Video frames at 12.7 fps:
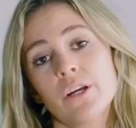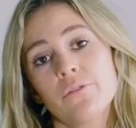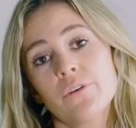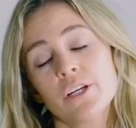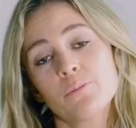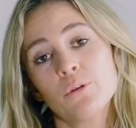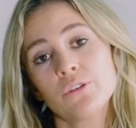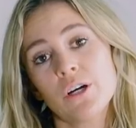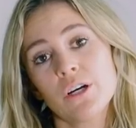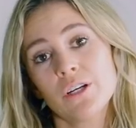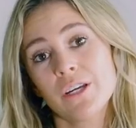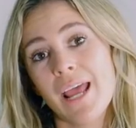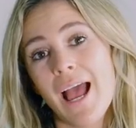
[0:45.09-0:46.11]
their French
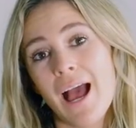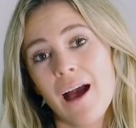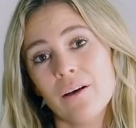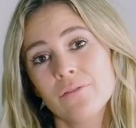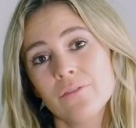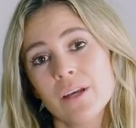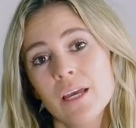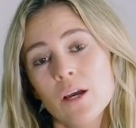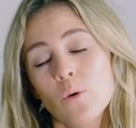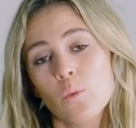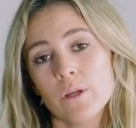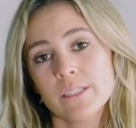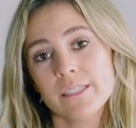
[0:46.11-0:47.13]
Bulldog could have
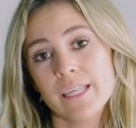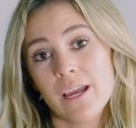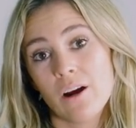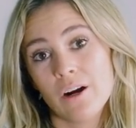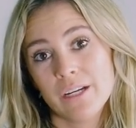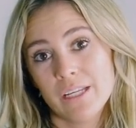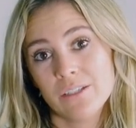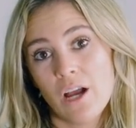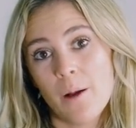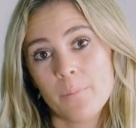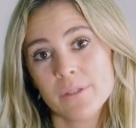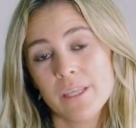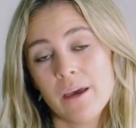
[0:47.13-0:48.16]
once they already
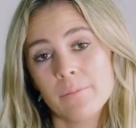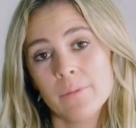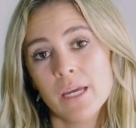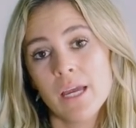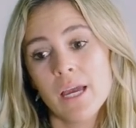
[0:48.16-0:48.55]
adopt them.